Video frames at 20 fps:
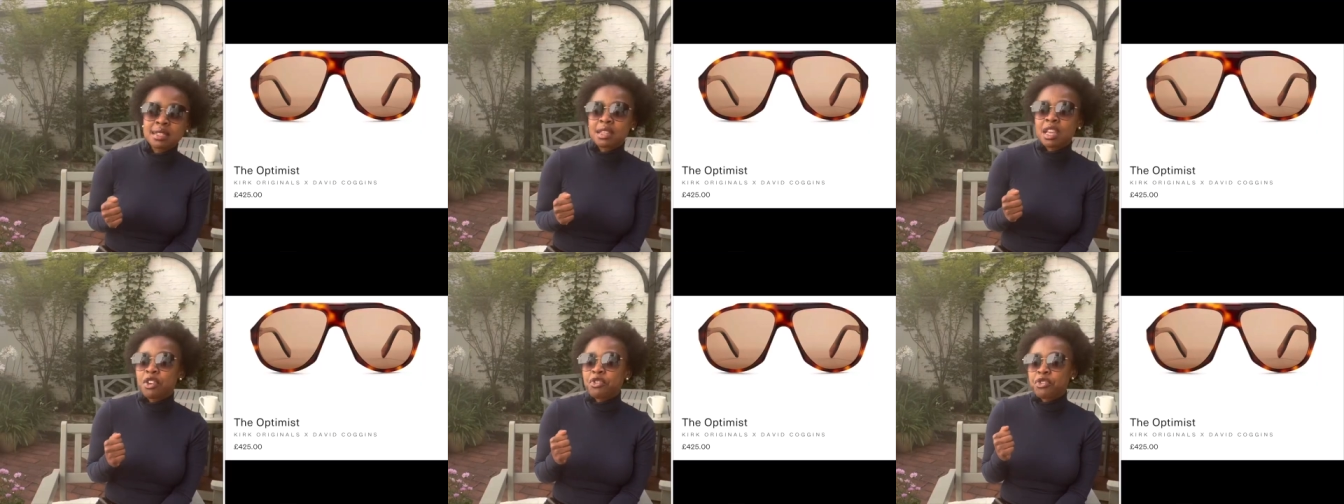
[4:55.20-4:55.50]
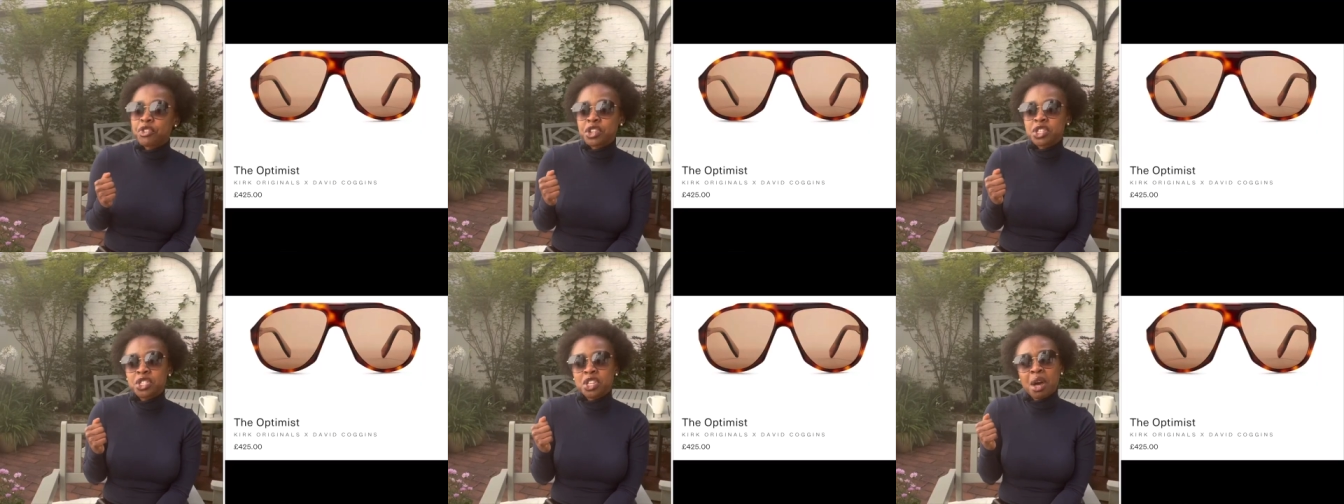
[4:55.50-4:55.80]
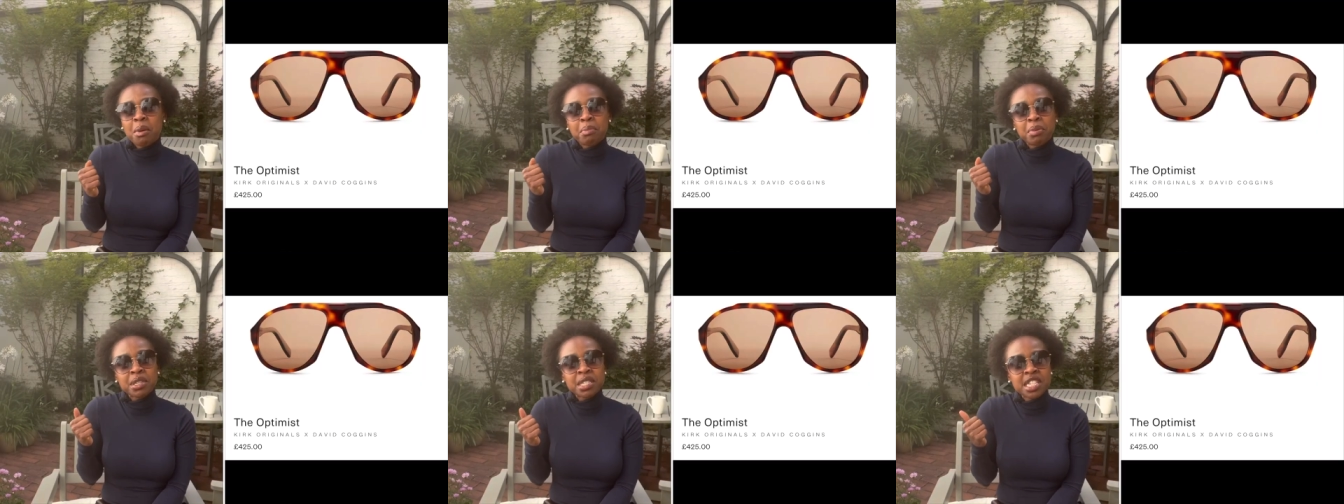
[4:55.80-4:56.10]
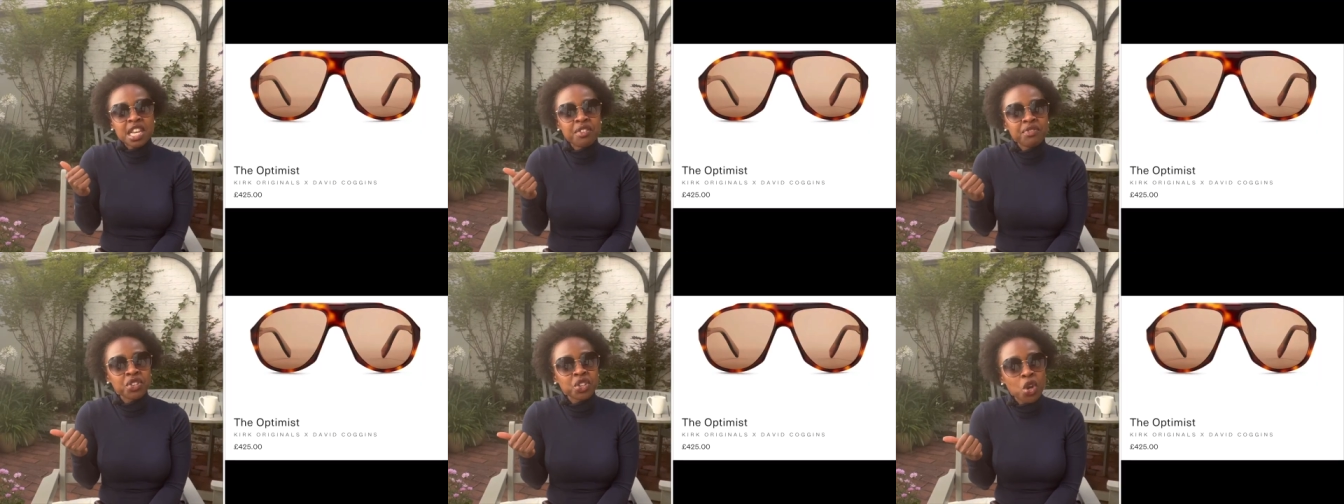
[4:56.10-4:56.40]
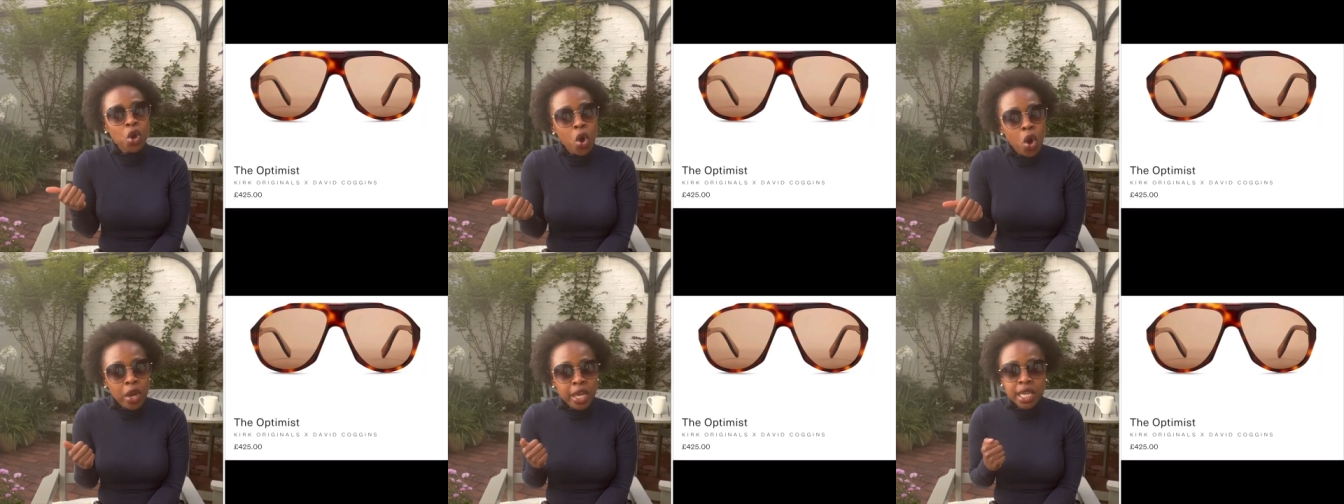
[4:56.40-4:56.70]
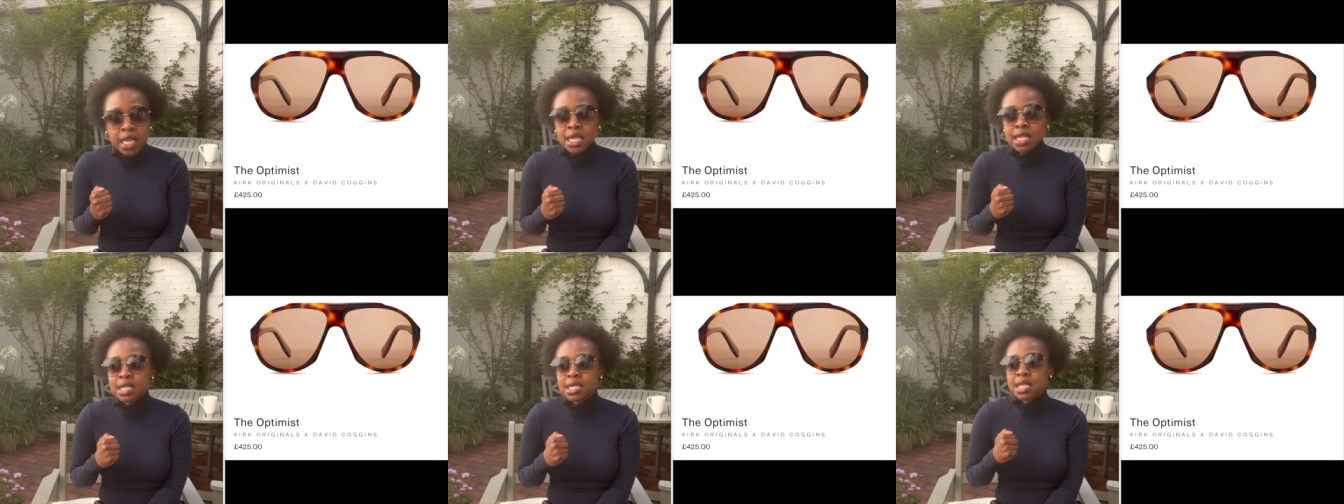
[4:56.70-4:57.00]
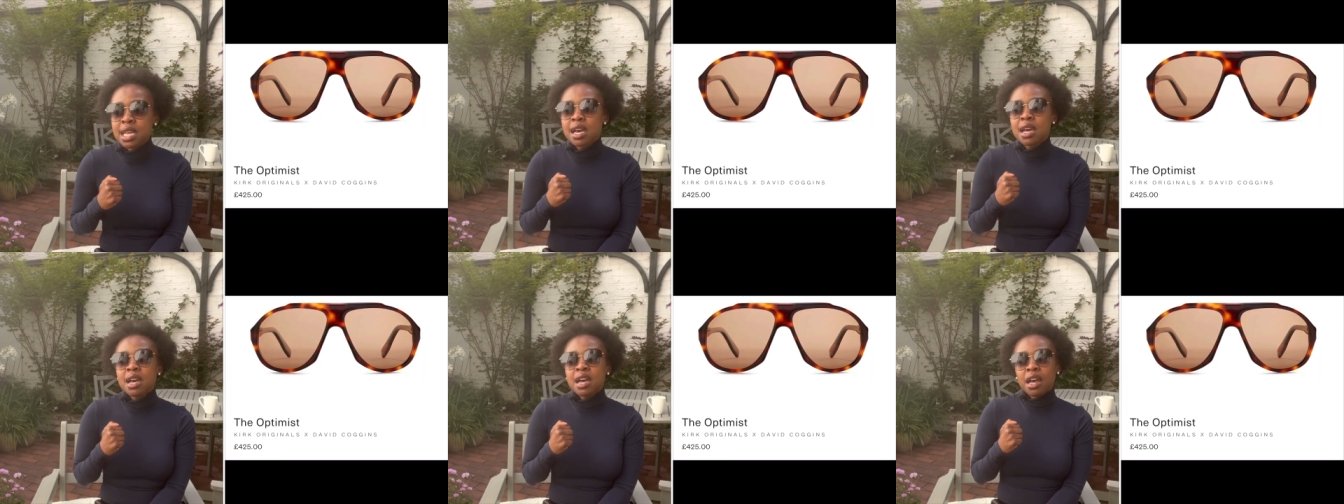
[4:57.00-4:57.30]
Think, for example, David Coggins.
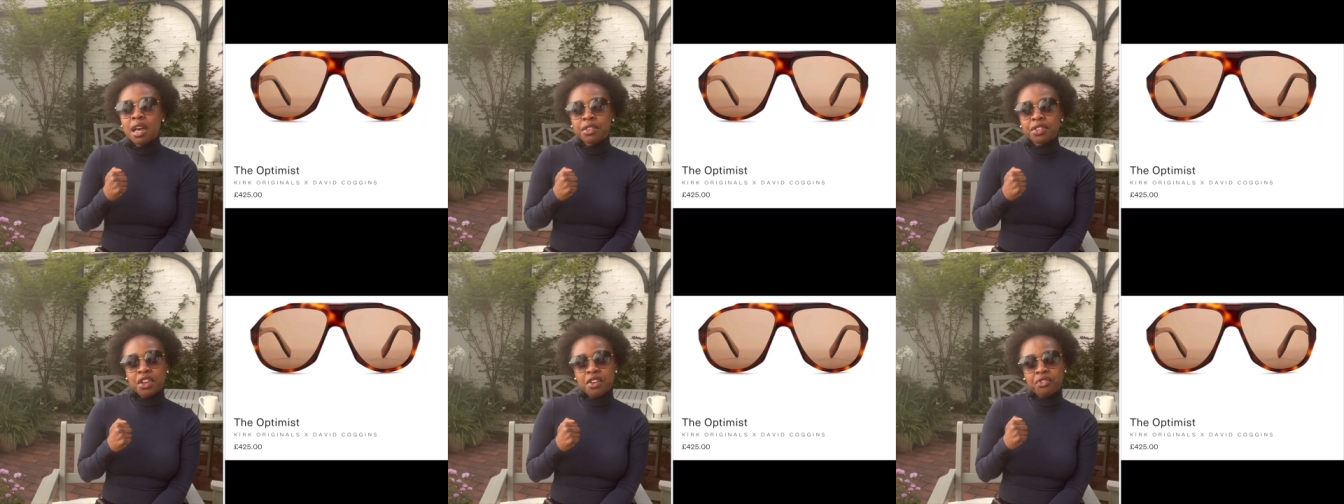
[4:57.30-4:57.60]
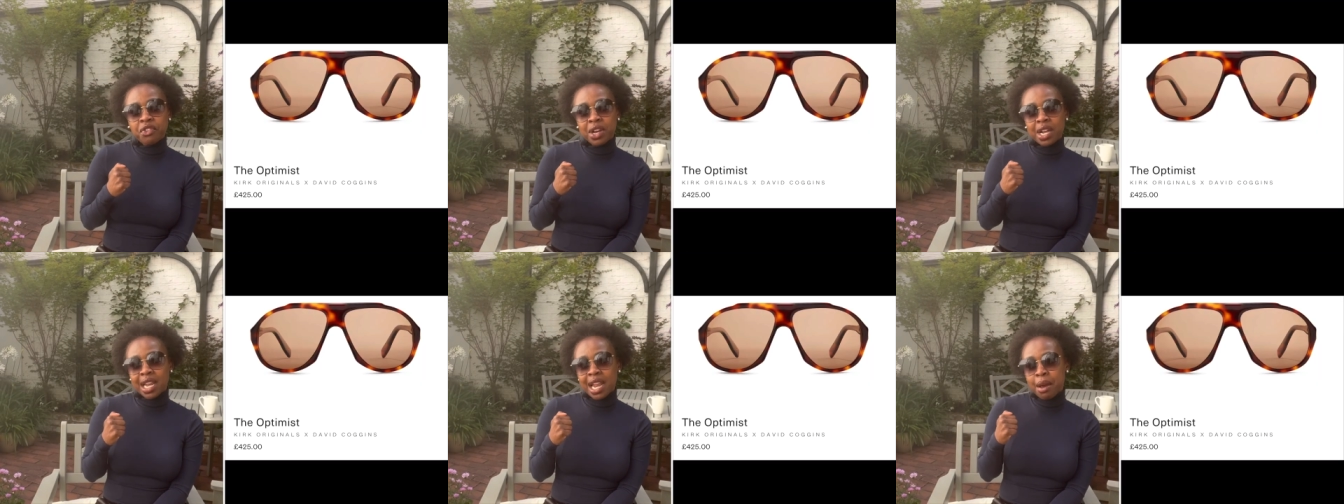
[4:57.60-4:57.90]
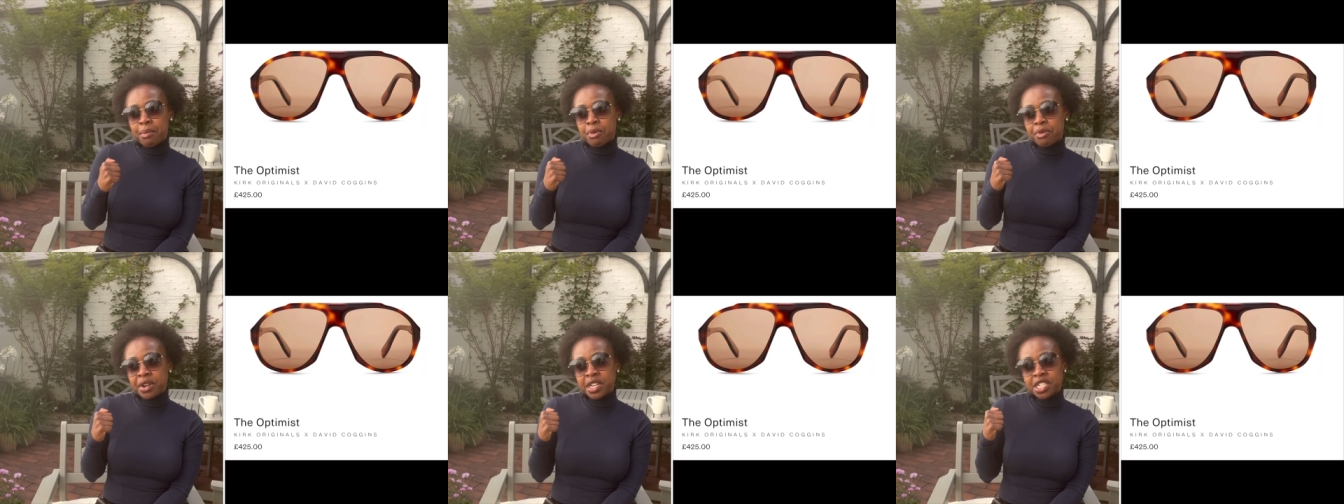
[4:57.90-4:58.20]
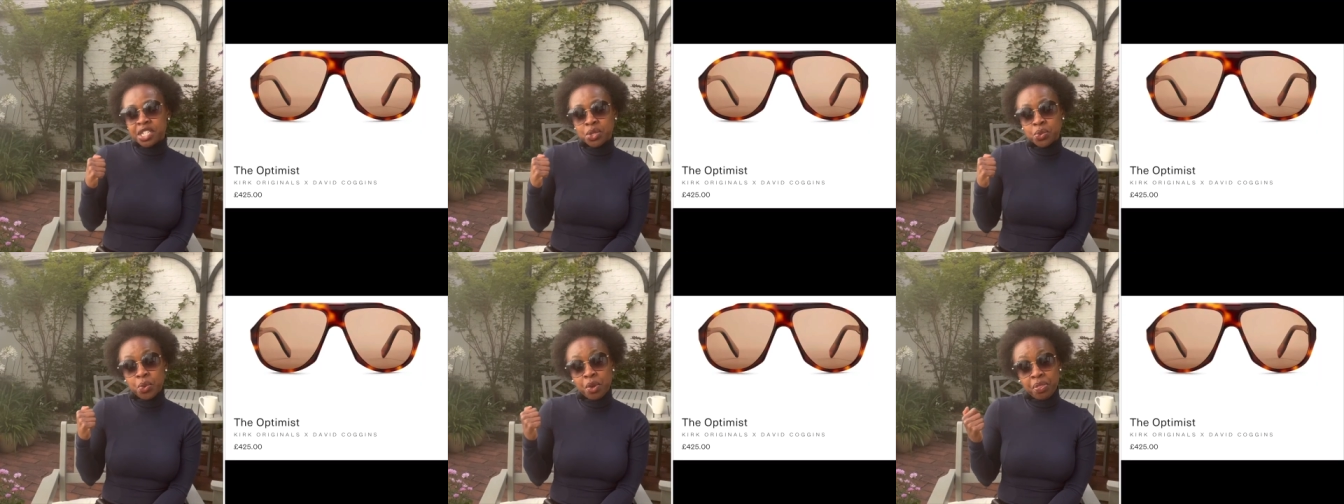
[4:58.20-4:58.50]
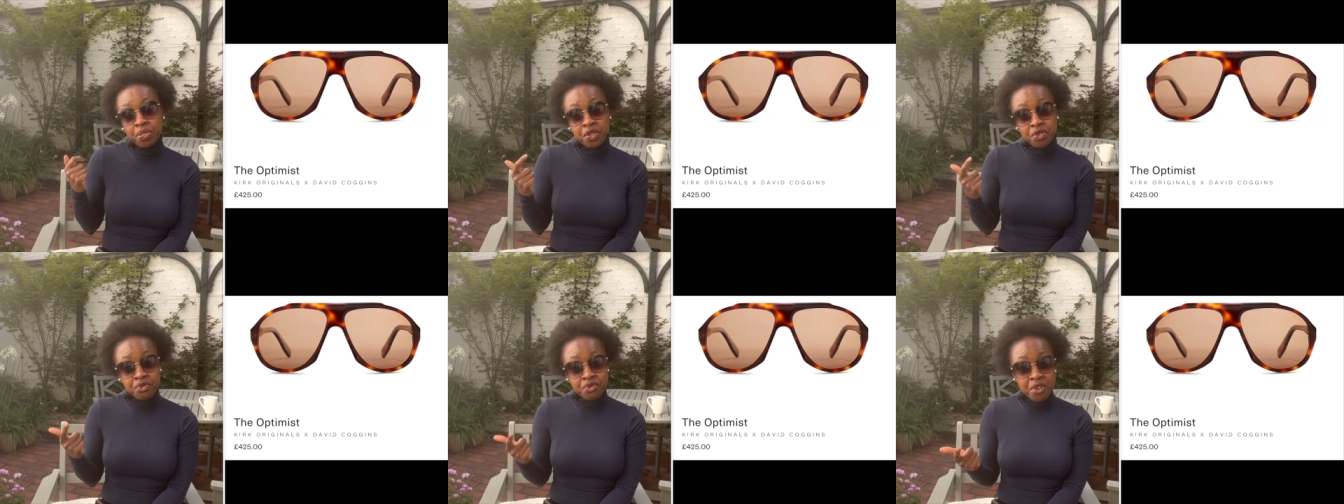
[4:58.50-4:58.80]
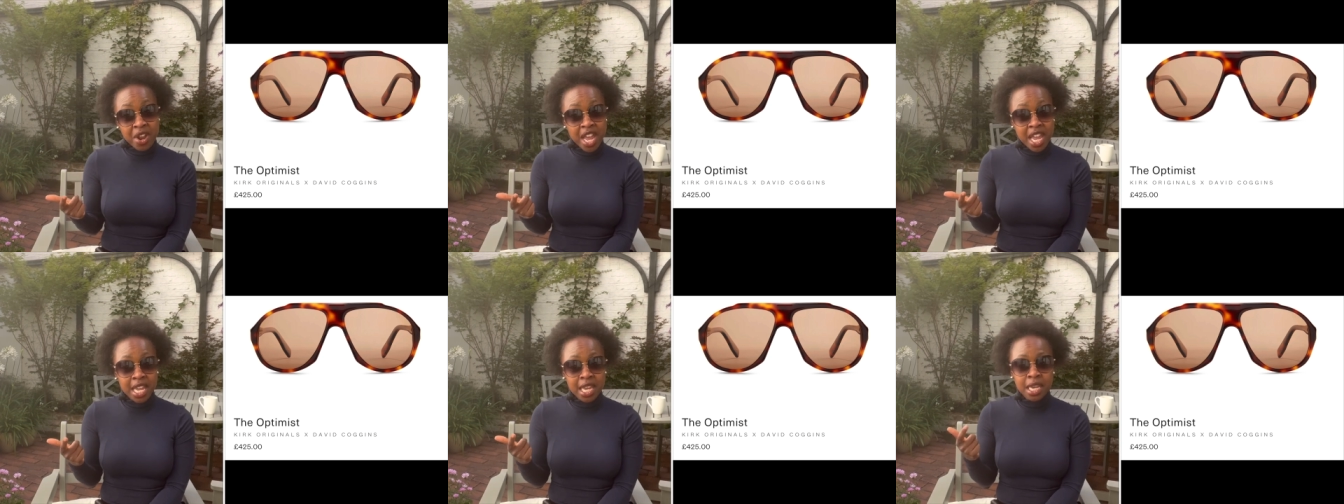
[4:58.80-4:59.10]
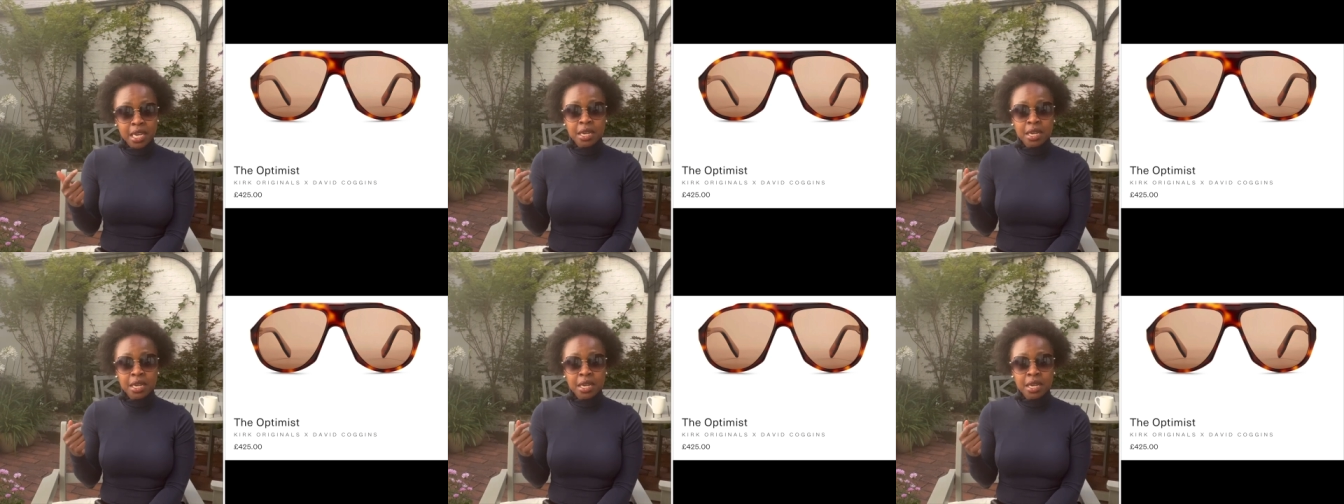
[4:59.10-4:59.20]
They've collaborated with The Rake.